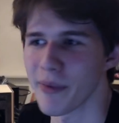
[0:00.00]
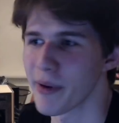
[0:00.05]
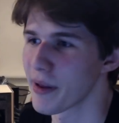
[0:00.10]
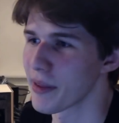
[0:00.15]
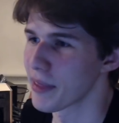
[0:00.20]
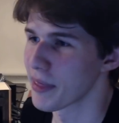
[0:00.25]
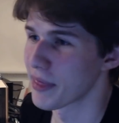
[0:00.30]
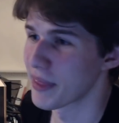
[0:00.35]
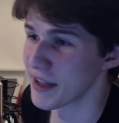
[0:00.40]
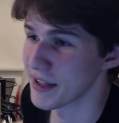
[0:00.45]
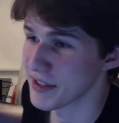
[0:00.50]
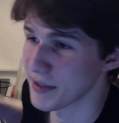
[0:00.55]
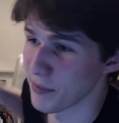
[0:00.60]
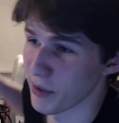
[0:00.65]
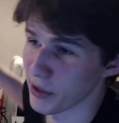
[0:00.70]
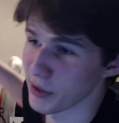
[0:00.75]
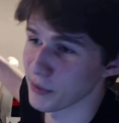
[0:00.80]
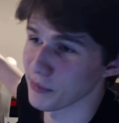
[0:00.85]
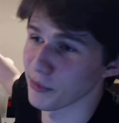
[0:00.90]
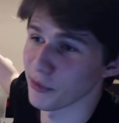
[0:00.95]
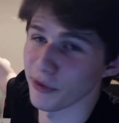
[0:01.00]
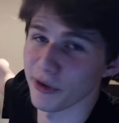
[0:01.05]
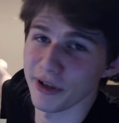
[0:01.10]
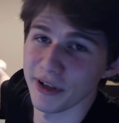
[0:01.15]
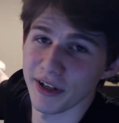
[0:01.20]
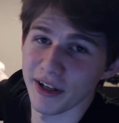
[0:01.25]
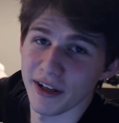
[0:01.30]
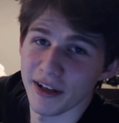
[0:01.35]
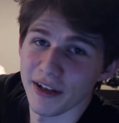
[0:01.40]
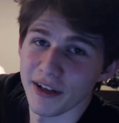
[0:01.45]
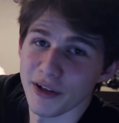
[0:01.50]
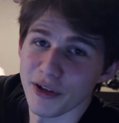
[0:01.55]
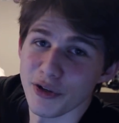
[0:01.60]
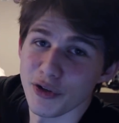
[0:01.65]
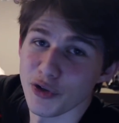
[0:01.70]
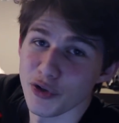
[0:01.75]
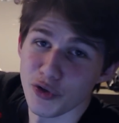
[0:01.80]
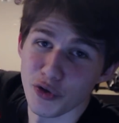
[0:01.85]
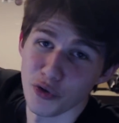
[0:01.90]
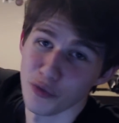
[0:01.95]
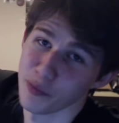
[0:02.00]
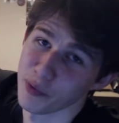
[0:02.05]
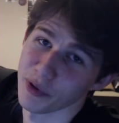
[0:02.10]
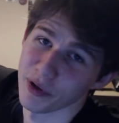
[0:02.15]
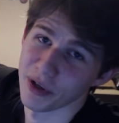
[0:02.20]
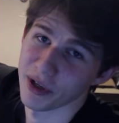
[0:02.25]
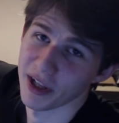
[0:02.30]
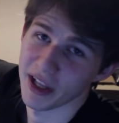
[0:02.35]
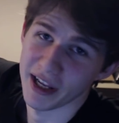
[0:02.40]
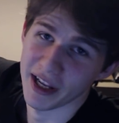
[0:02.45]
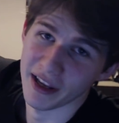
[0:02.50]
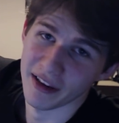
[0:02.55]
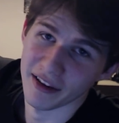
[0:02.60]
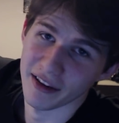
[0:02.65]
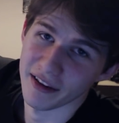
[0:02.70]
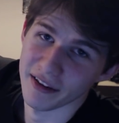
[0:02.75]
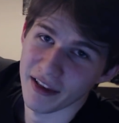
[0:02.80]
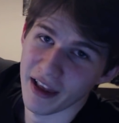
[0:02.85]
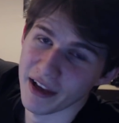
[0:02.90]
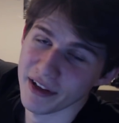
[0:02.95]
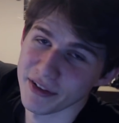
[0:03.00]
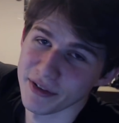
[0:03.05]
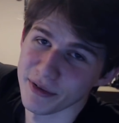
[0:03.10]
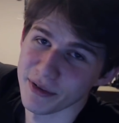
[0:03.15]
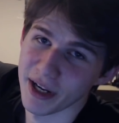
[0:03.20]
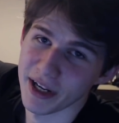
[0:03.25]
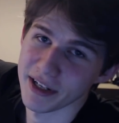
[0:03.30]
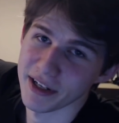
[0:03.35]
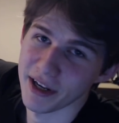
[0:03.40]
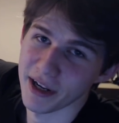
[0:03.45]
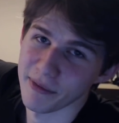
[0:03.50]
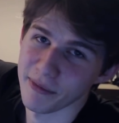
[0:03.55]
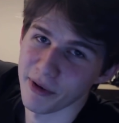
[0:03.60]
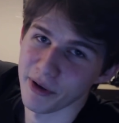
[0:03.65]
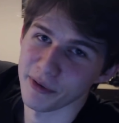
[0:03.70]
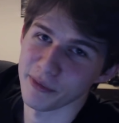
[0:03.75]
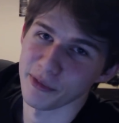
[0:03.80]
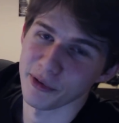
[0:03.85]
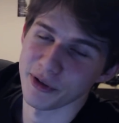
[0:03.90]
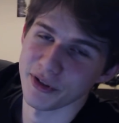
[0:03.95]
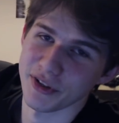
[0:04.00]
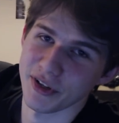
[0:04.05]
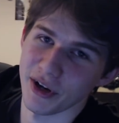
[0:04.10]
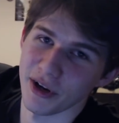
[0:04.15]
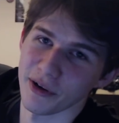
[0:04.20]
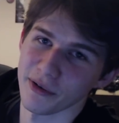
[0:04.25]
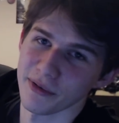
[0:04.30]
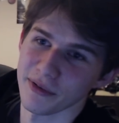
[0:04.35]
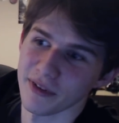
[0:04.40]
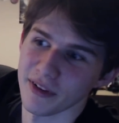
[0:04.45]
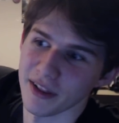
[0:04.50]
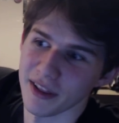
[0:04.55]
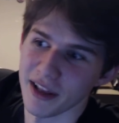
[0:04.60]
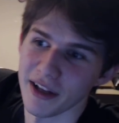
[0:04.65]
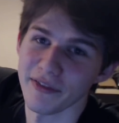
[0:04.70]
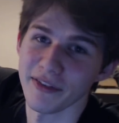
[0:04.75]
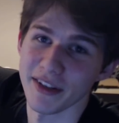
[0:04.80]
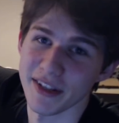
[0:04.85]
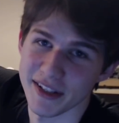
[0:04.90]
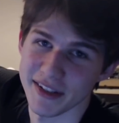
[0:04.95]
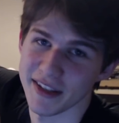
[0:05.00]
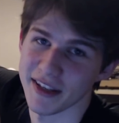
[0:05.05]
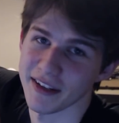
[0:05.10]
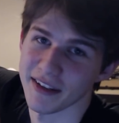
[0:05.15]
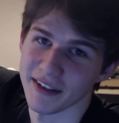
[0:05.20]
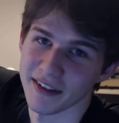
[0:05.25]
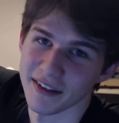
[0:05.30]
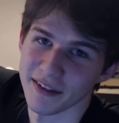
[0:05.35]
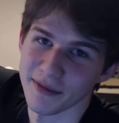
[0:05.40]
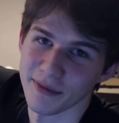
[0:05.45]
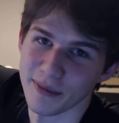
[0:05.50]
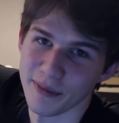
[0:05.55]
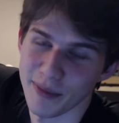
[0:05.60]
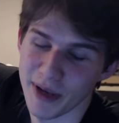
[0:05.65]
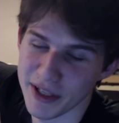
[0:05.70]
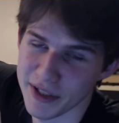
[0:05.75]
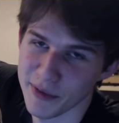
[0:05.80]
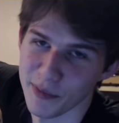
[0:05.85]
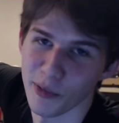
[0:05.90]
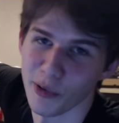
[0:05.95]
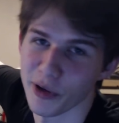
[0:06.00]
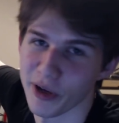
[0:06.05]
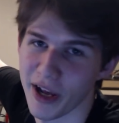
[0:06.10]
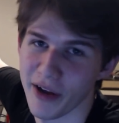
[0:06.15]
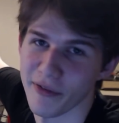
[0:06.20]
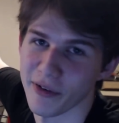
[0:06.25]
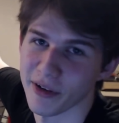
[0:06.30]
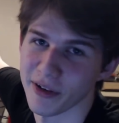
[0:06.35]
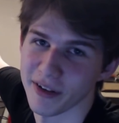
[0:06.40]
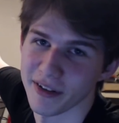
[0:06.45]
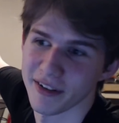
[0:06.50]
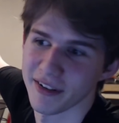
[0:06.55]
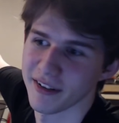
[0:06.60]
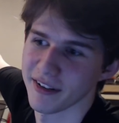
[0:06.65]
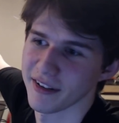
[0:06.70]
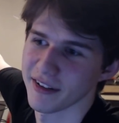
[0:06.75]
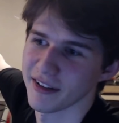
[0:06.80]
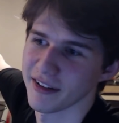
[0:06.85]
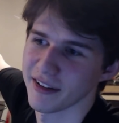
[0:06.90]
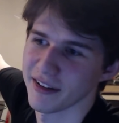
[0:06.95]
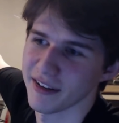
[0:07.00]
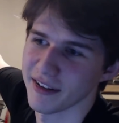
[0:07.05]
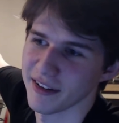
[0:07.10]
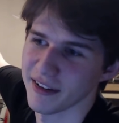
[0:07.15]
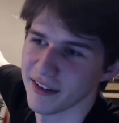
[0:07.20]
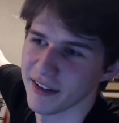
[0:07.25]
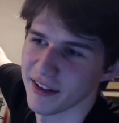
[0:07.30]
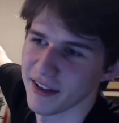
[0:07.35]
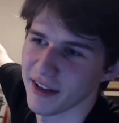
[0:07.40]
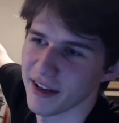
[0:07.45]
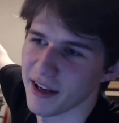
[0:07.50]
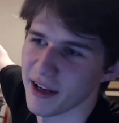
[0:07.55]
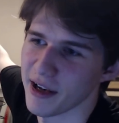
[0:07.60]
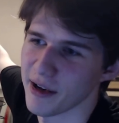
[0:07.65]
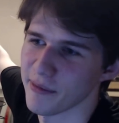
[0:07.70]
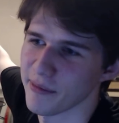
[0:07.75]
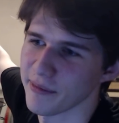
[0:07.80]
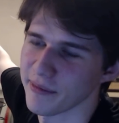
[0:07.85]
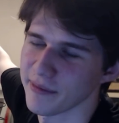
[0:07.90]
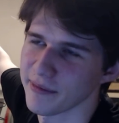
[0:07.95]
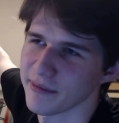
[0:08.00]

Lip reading: This motherboard, super, like X299 motherboards go, love this thing, best board ever. Unlike